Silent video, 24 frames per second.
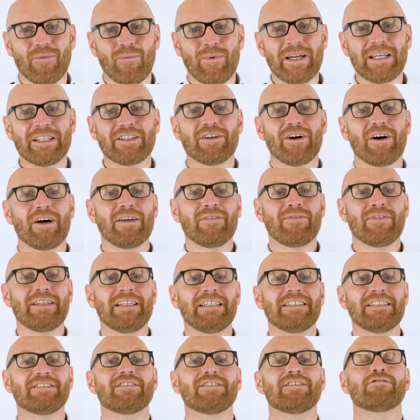we're diving
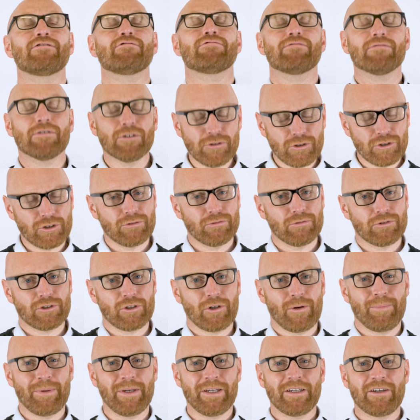into the crucial
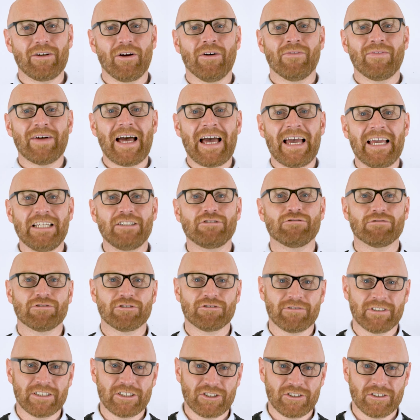topic of age
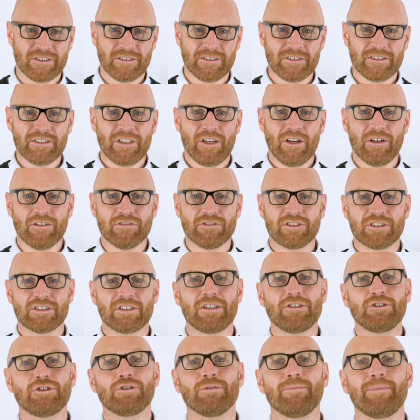restrictions on
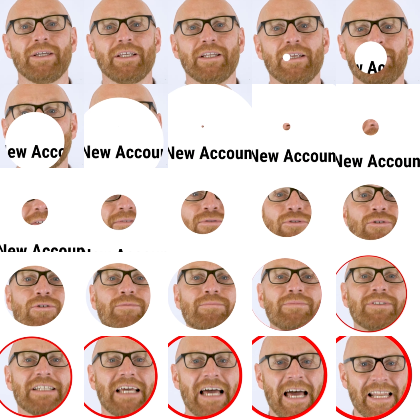social media
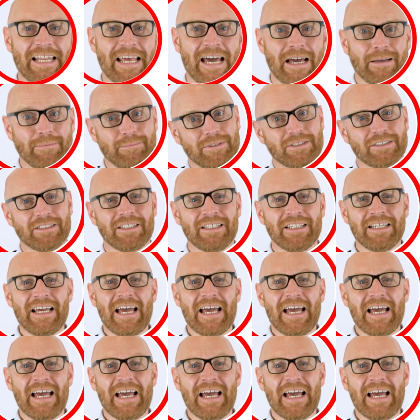platforms and apps.